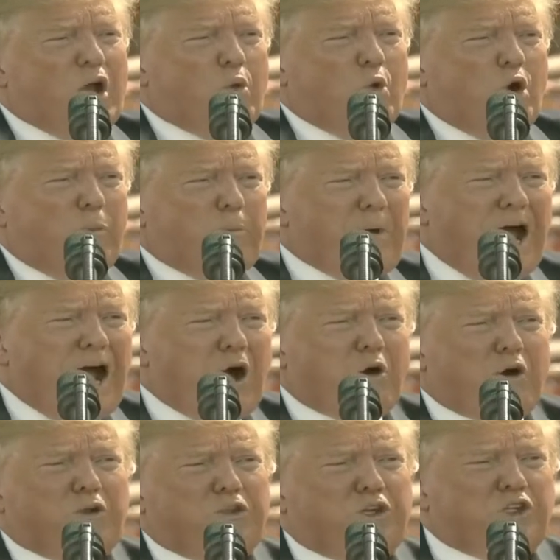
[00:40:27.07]
that will
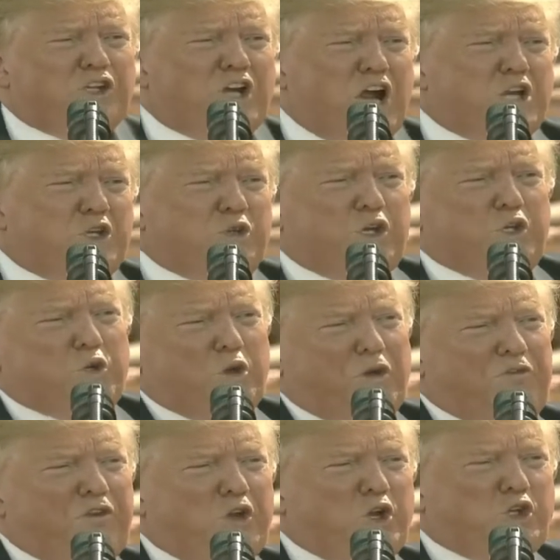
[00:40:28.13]
power this country to
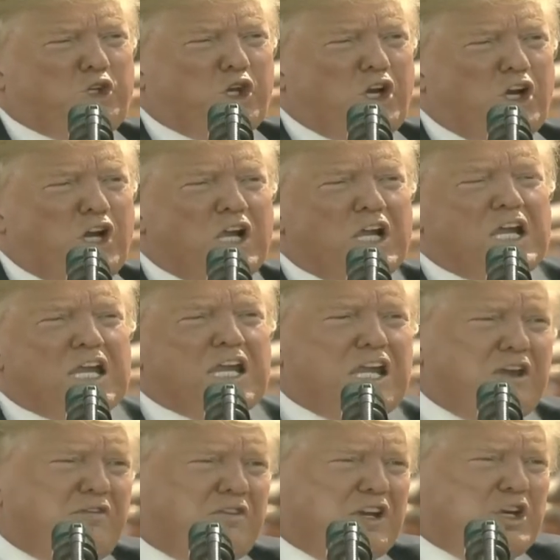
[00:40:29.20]
a future
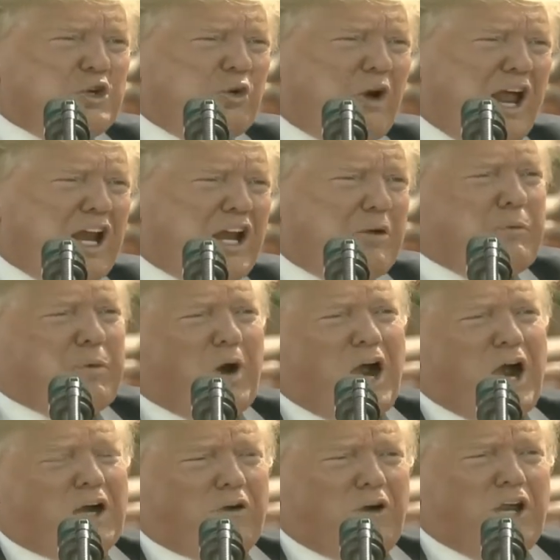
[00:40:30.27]
even greater
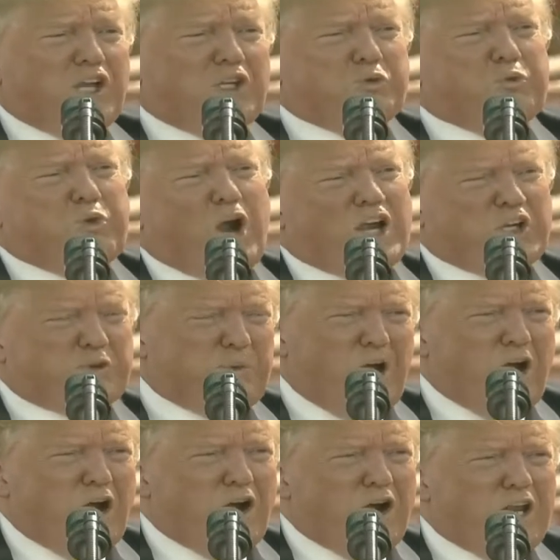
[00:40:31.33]
progress,
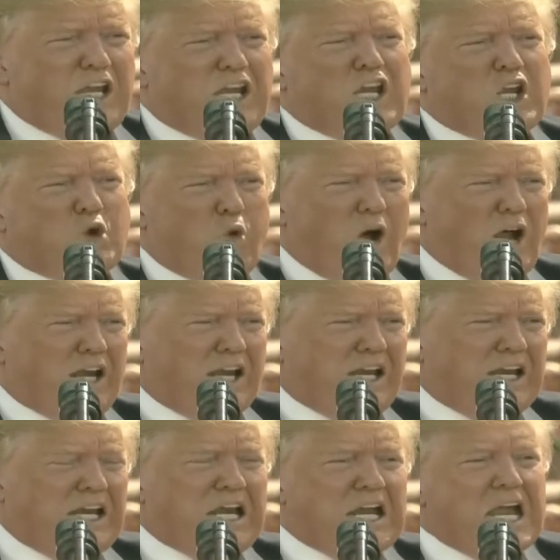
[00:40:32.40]
prosperity,
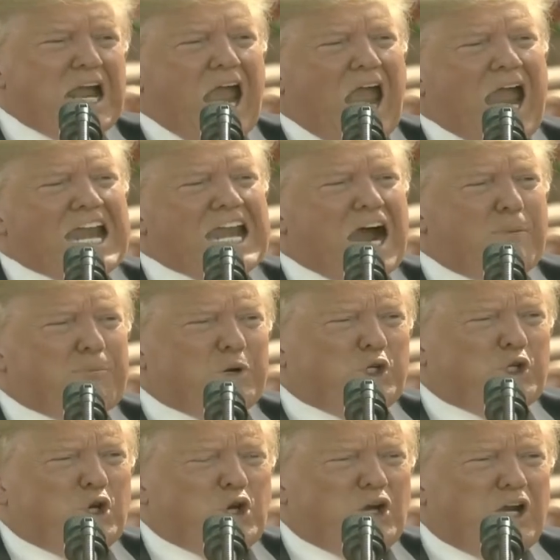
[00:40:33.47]
equality, and
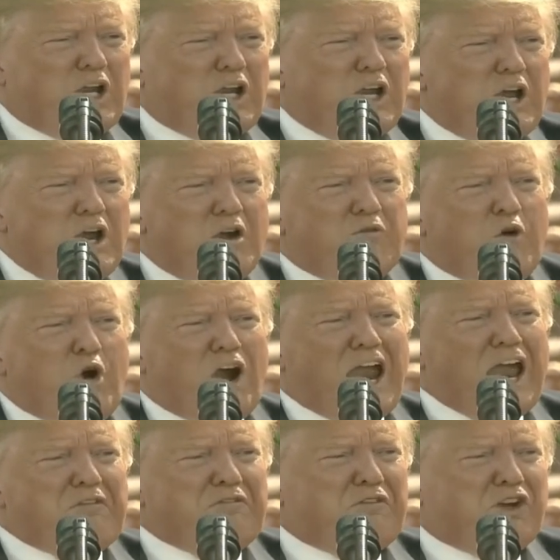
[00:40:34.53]
opportunity for
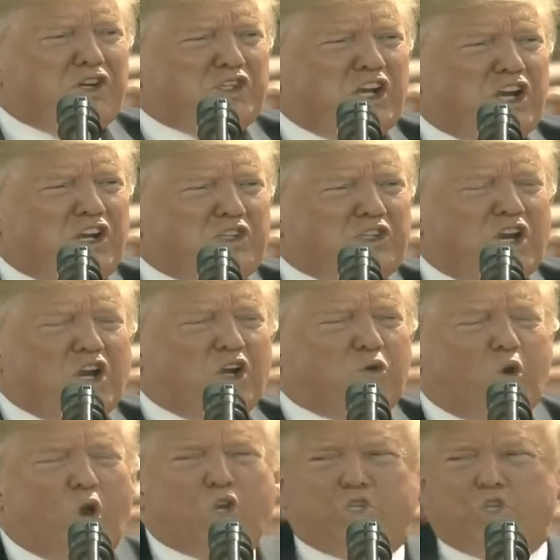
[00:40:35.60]
every citizen
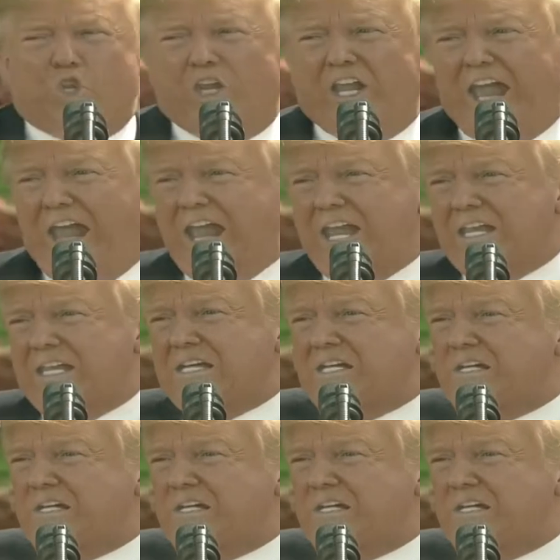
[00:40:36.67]
across your land.